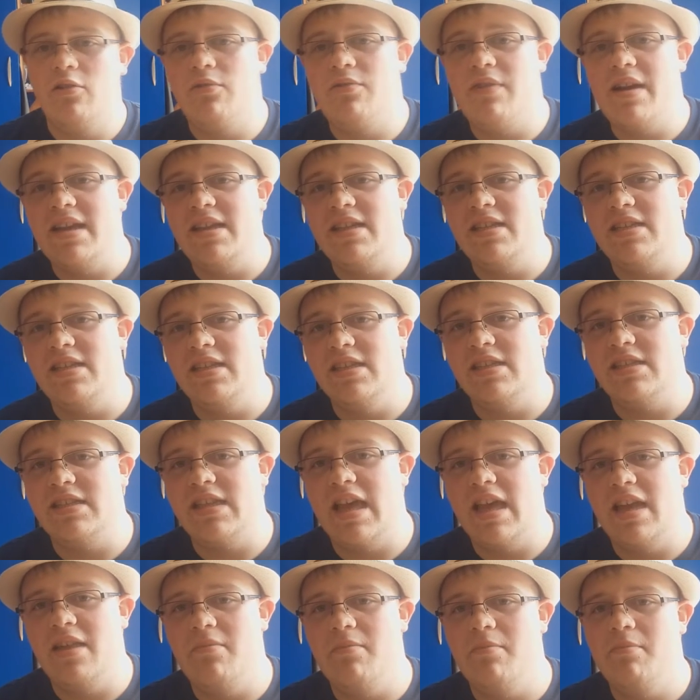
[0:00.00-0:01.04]
racist
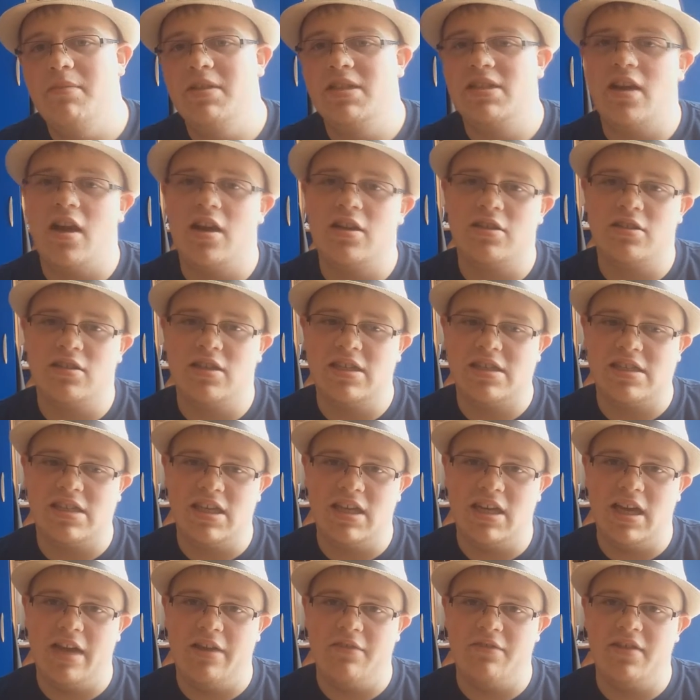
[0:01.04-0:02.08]
and
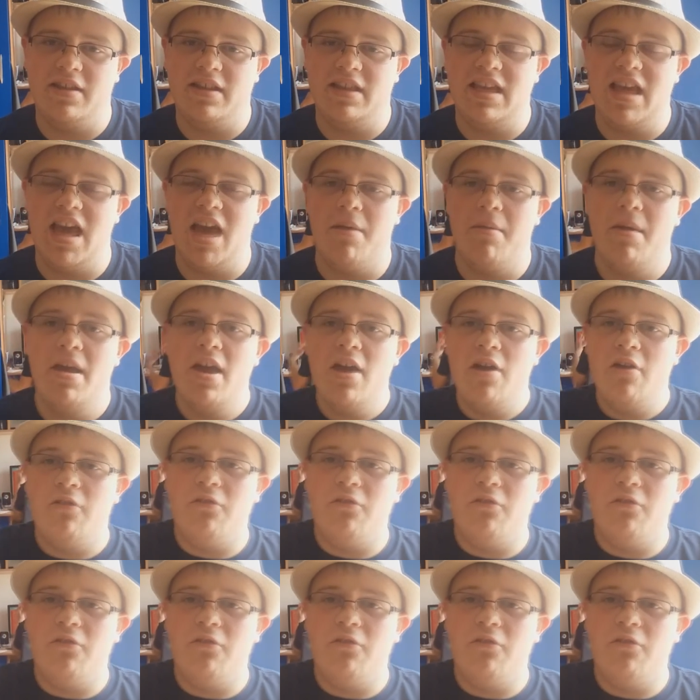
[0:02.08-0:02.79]
misogynistic I really am.